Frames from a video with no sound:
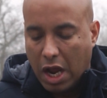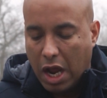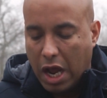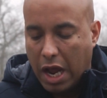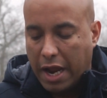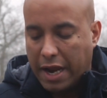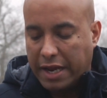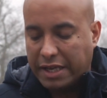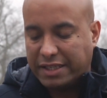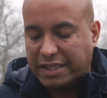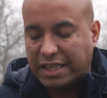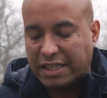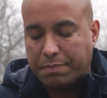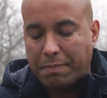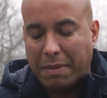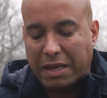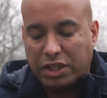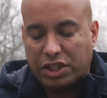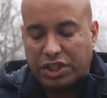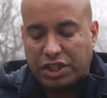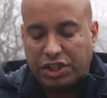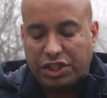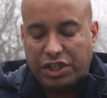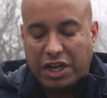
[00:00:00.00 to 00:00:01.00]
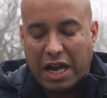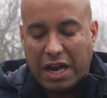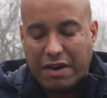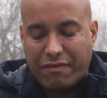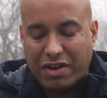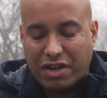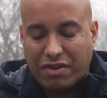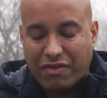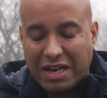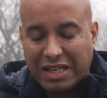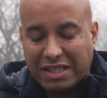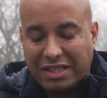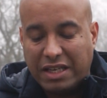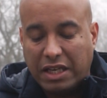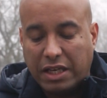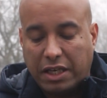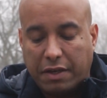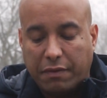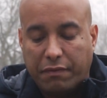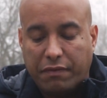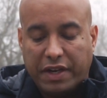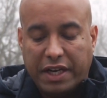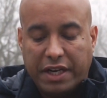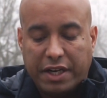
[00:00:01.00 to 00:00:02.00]
It says Manchester United regrets the
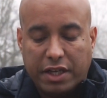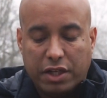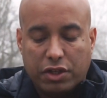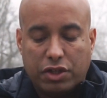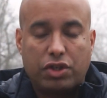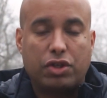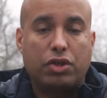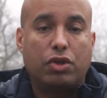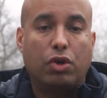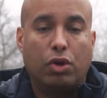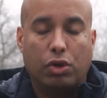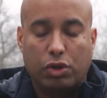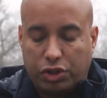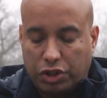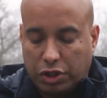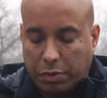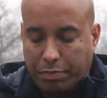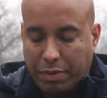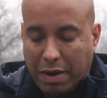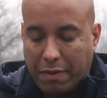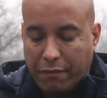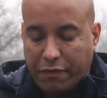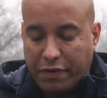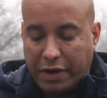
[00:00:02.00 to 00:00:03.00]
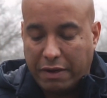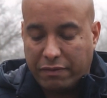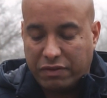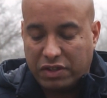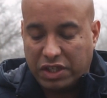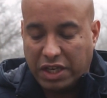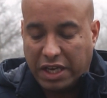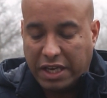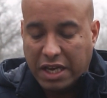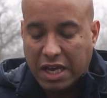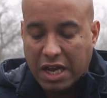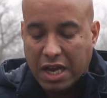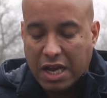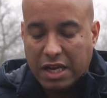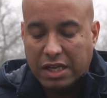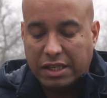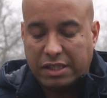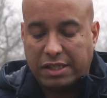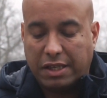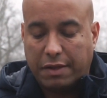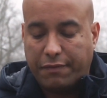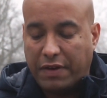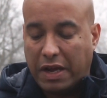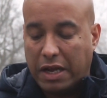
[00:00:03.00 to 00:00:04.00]
inconvenience caused to Brentford FC and
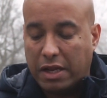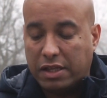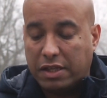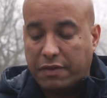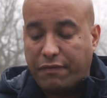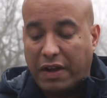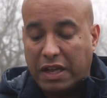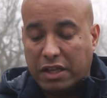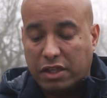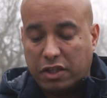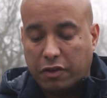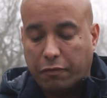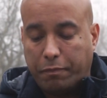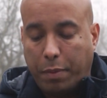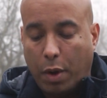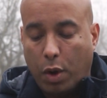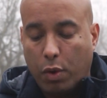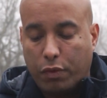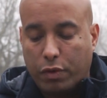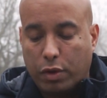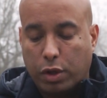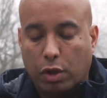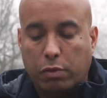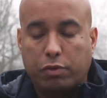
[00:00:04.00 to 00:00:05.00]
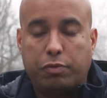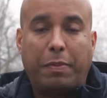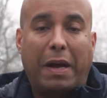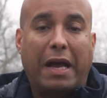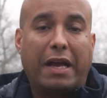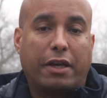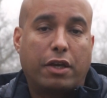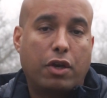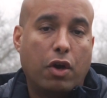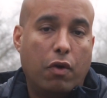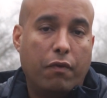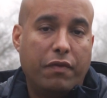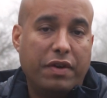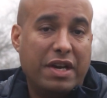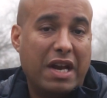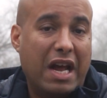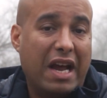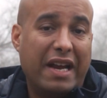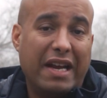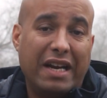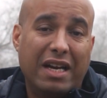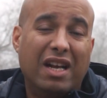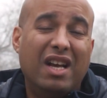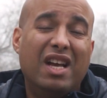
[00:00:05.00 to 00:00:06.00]
to the fans of both clubs by
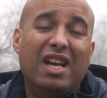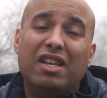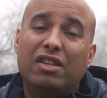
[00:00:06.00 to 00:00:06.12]
COVID-19.